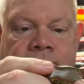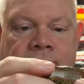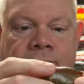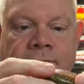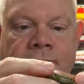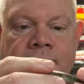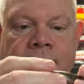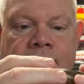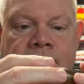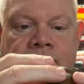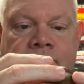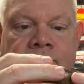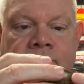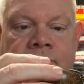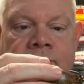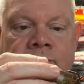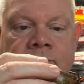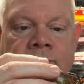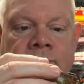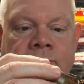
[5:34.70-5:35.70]

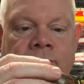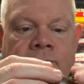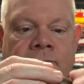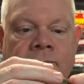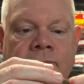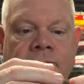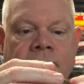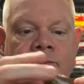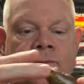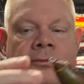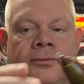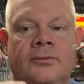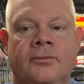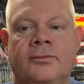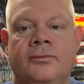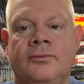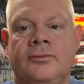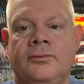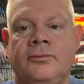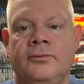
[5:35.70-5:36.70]

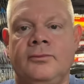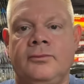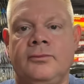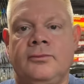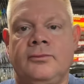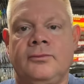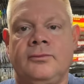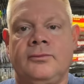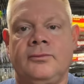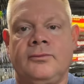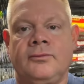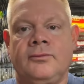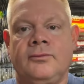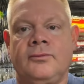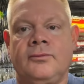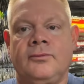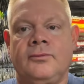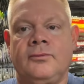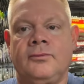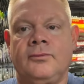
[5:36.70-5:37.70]

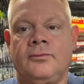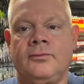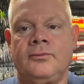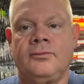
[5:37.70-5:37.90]
No one is speaking in this clip.